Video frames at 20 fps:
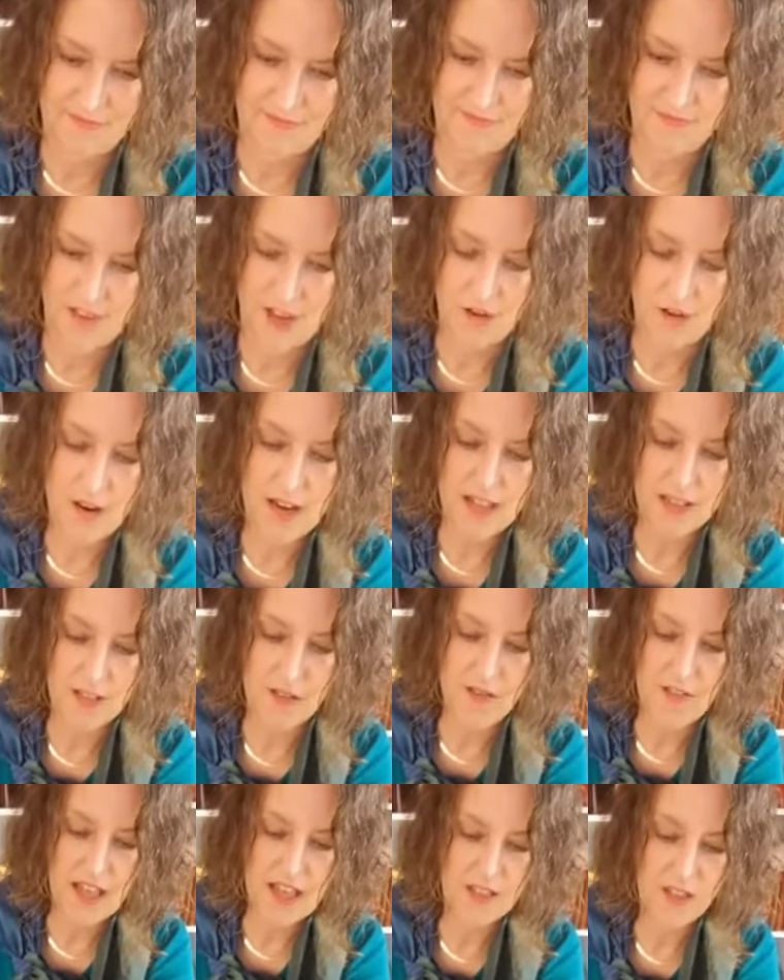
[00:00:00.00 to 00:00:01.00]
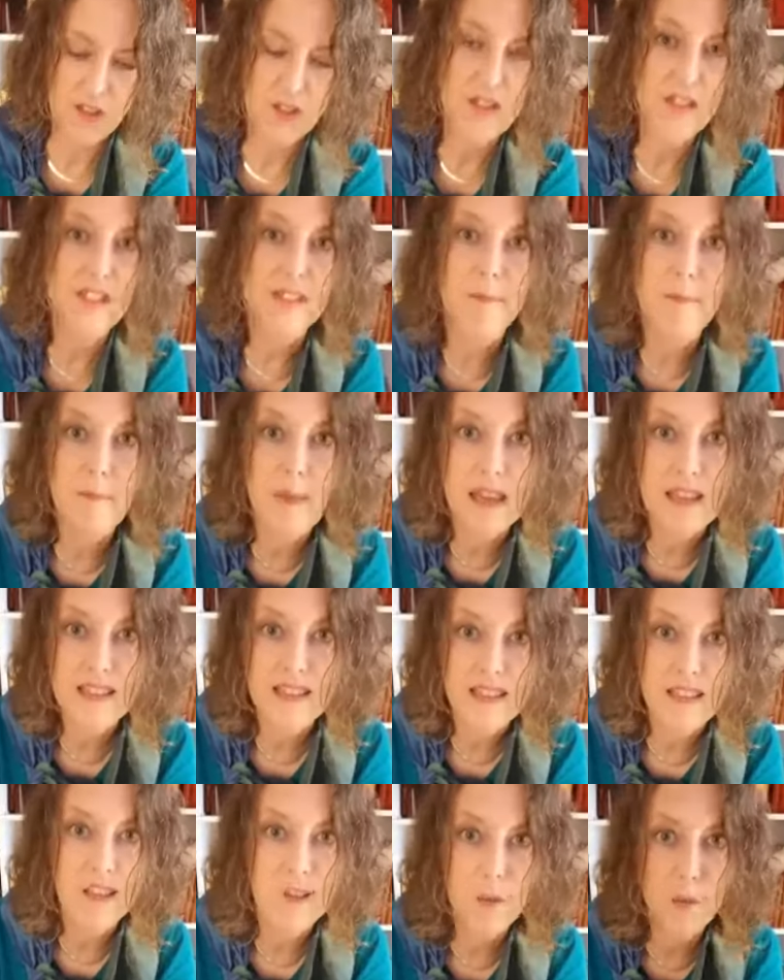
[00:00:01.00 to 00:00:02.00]
All right, so that's just some
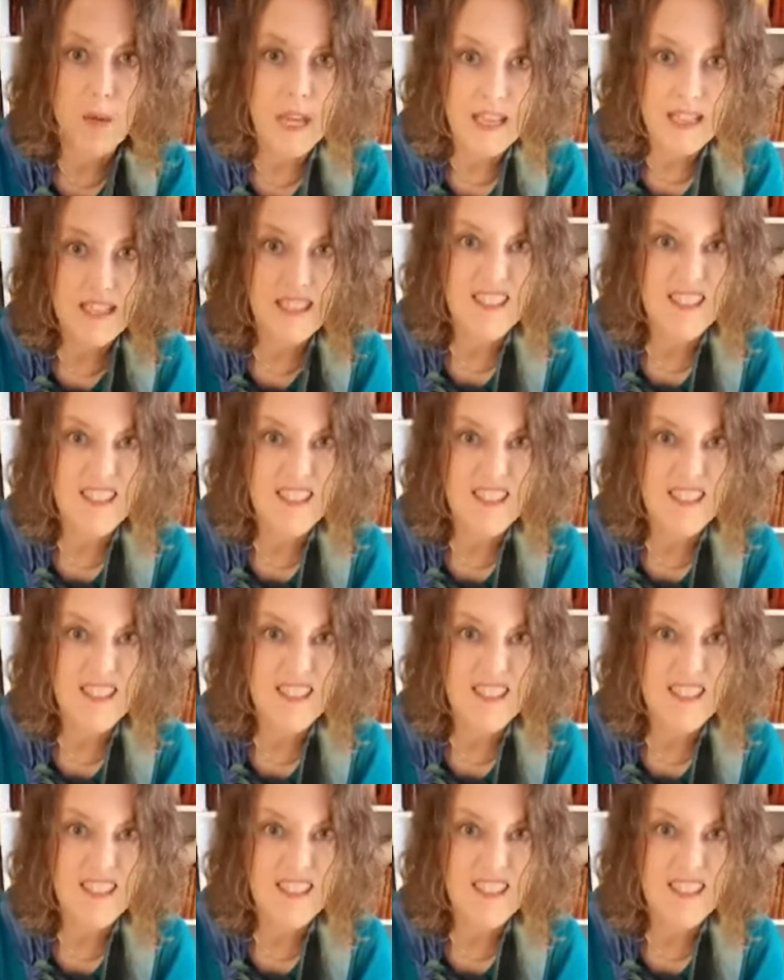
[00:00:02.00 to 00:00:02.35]
basic ways